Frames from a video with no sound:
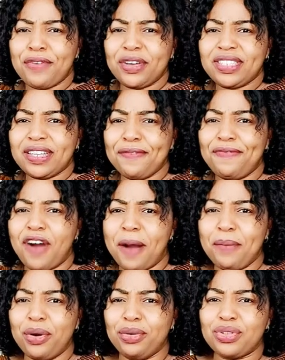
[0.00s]
First and
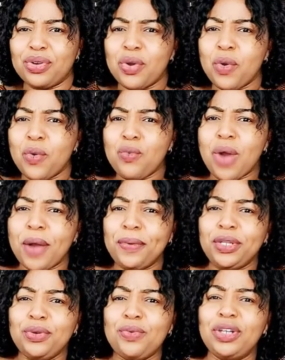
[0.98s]
foremost, why
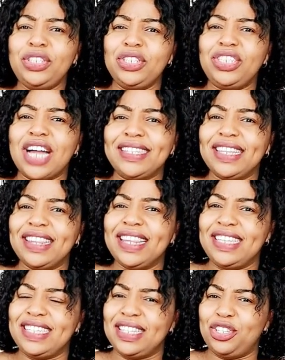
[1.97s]
would you want your child to
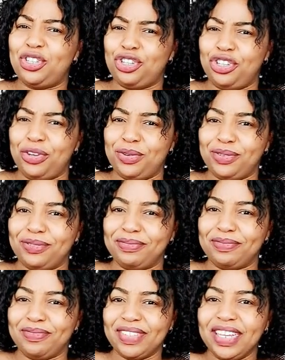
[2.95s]
listen to you?
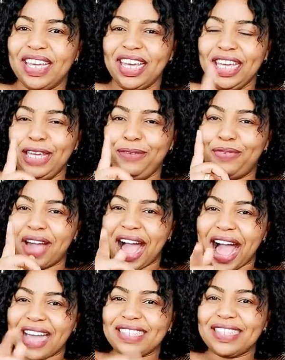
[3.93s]
If I
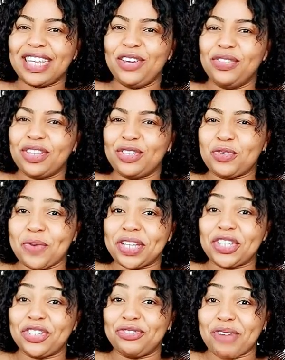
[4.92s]
ask you this
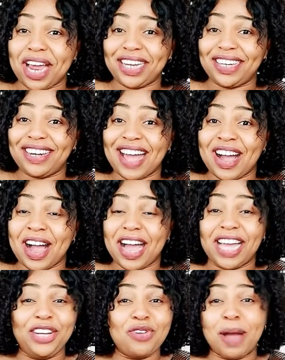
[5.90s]
question right now,
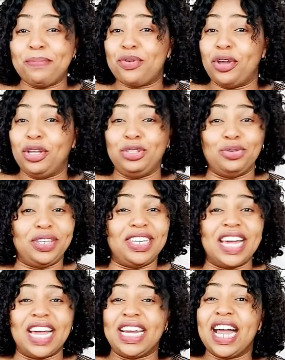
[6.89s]
I know I'm going to
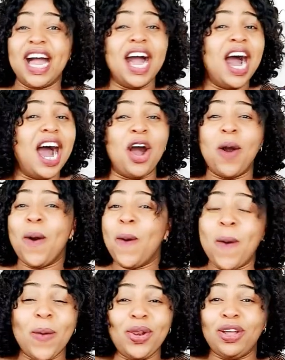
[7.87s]
get a
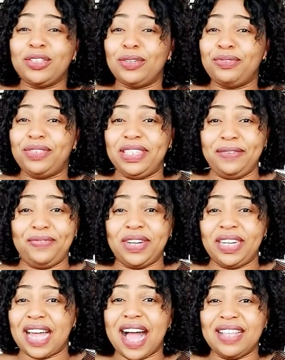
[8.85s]
whole lot of
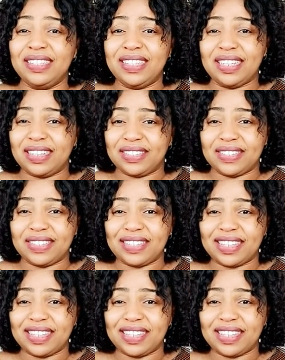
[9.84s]
different answers.